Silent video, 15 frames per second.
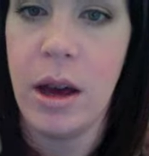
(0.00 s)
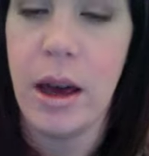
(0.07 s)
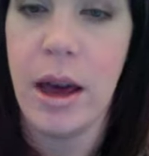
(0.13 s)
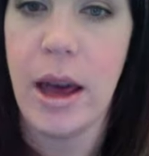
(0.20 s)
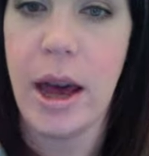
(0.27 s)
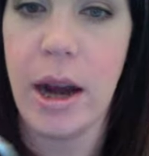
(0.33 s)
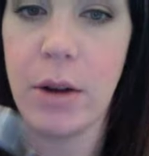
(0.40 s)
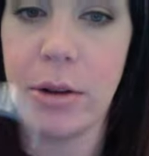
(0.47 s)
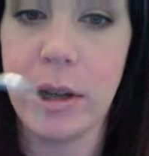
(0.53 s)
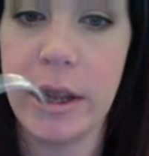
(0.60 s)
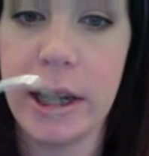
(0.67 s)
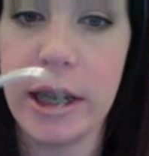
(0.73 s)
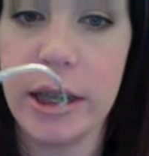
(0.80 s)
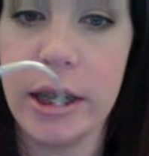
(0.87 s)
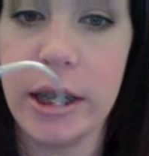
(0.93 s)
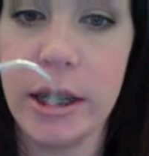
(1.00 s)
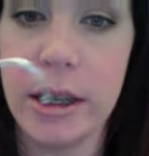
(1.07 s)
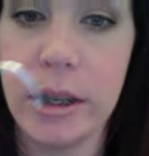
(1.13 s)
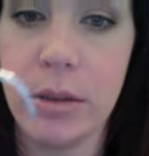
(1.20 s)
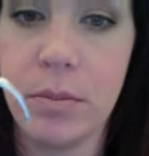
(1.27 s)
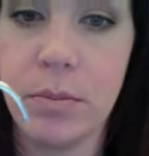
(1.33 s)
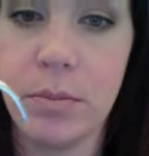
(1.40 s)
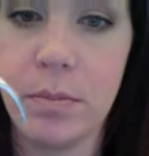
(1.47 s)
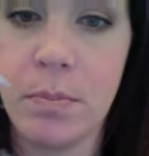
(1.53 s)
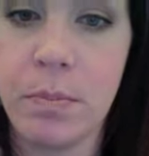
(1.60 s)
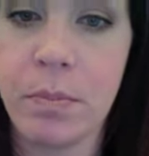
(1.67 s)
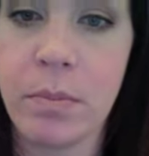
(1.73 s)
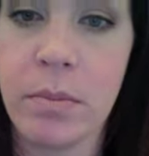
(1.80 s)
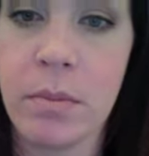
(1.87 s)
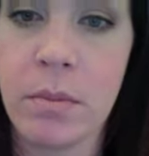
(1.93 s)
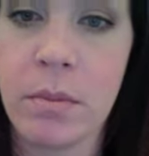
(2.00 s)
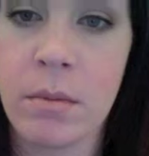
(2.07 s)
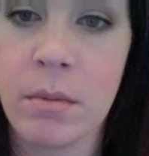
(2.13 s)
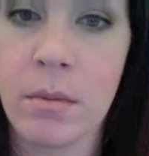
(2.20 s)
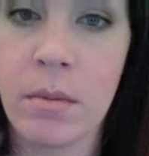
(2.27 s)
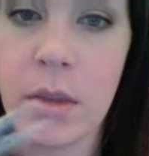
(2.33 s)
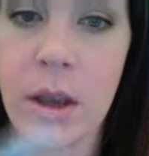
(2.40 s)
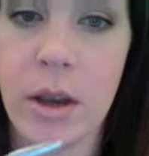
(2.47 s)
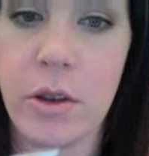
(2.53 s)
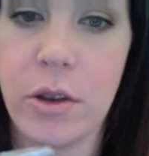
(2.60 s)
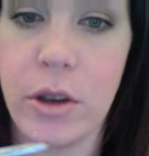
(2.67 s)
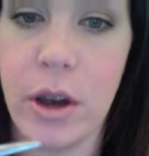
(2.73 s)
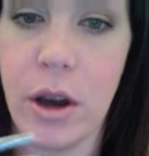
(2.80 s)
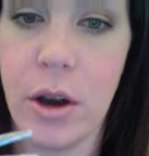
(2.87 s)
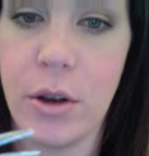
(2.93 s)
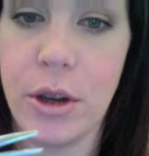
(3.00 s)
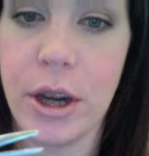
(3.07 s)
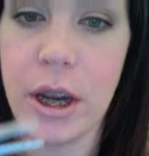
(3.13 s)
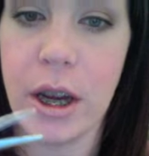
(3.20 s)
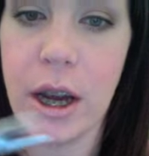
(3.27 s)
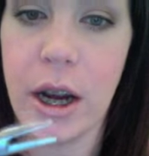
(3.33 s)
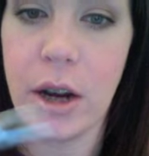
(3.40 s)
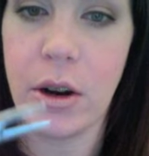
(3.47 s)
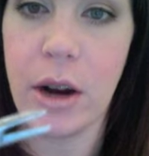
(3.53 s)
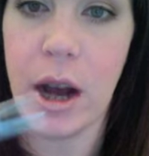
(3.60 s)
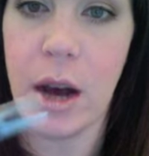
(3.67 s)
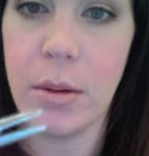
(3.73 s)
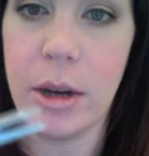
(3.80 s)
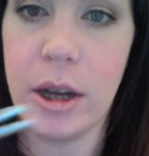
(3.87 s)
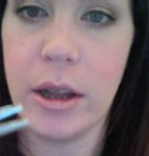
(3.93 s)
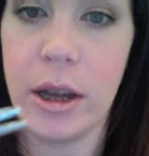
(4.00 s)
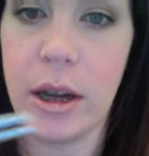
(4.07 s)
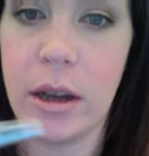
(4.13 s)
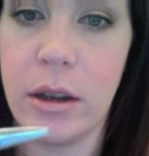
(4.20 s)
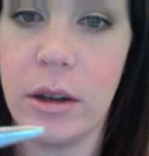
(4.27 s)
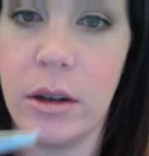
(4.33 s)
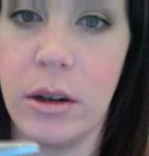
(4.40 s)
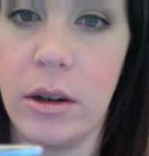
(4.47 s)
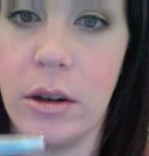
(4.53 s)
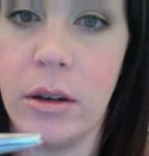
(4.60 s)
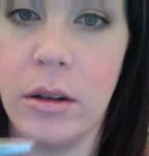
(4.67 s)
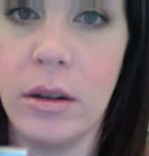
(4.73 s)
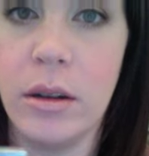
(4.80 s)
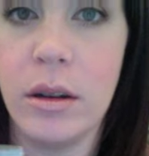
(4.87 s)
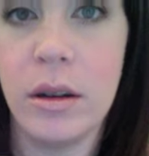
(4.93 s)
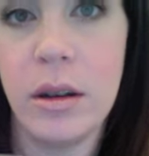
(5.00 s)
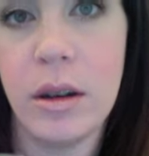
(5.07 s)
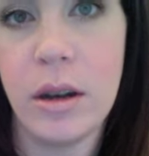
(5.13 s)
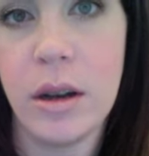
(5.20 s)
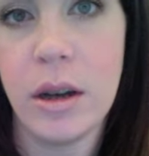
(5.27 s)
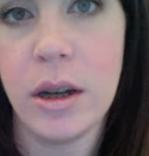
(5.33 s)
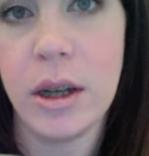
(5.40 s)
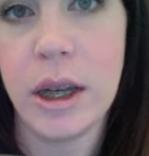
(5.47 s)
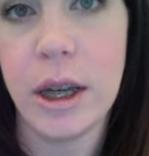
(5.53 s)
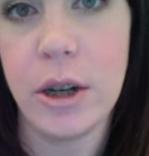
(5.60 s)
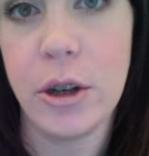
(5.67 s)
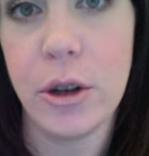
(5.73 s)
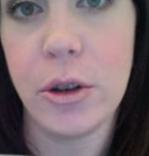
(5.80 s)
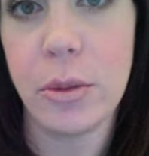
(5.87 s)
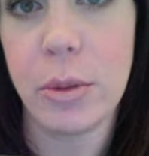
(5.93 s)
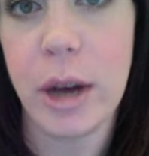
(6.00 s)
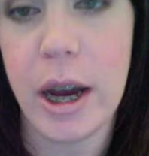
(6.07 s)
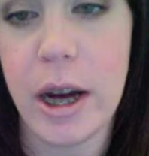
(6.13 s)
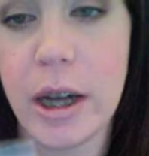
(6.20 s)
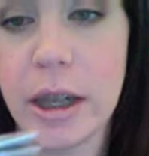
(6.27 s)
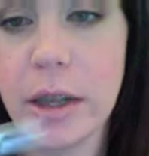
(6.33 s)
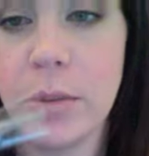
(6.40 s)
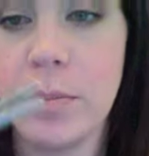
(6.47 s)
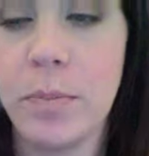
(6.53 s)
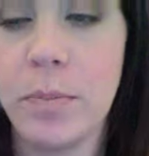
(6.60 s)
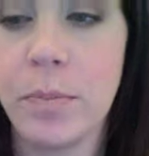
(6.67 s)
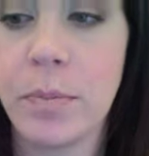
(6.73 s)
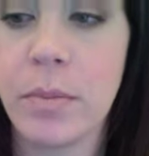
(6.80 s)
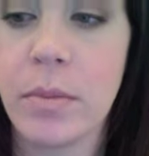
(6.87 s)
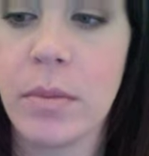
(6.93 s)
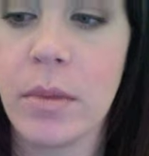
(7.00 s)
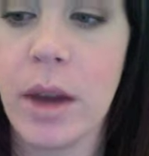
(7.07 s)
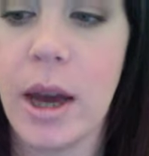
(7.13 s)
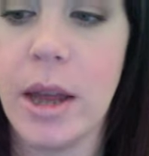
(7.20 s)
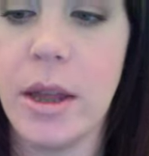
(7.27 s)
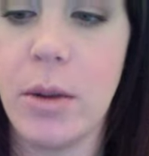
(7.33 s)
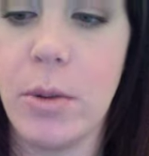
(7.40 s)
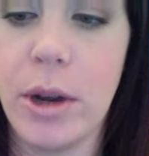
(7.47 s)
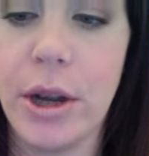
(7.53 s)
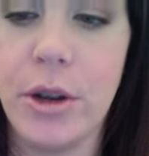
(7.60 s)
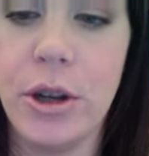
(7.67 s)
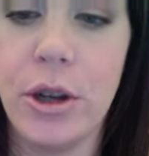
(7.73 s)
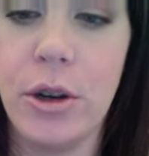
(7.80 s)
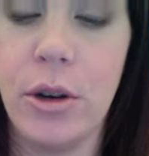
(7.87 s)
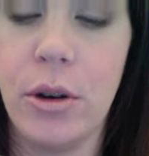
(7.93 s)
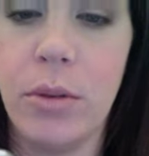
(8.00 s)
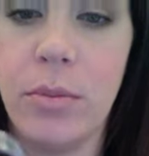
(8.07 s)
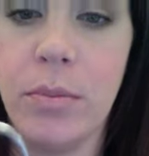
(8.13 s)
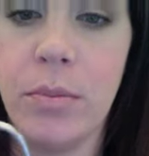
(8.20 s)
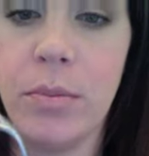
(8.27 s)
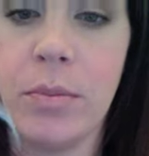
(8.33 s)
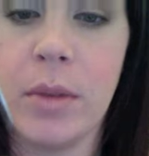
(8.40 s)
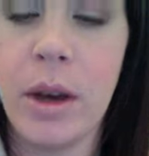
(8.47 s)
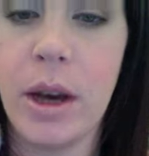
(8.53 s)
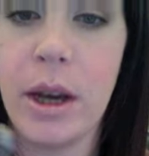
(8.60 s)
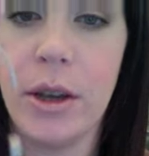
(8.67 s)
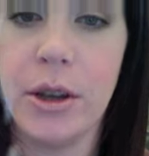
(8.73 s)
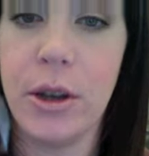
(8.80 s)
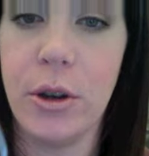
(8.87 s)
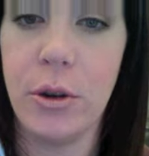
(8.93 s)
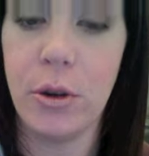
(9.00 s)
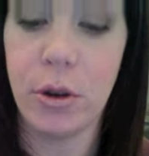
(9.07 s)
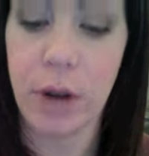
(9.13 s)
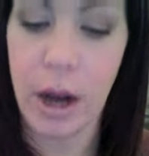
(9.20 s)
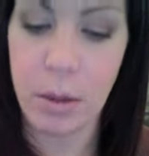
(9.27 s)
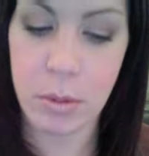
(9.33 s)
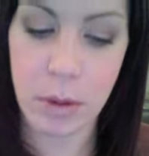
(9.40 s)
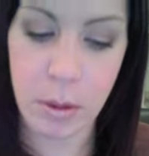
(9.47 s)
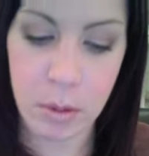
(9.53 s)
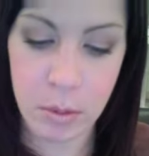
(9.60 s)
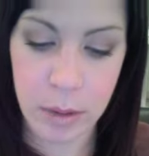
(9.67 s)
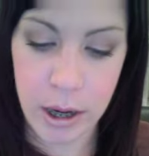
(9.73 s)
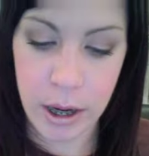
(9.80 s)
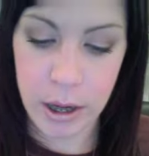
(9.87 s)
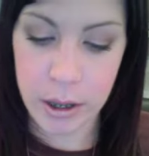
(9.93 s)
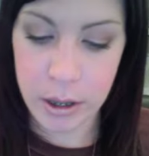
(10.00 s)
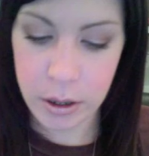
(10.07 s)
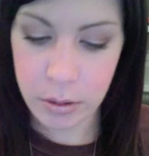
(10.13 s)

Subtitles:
and it releases. So you can kind of grab it like a little needle nose pliers. And then what you do is you grab a rubber band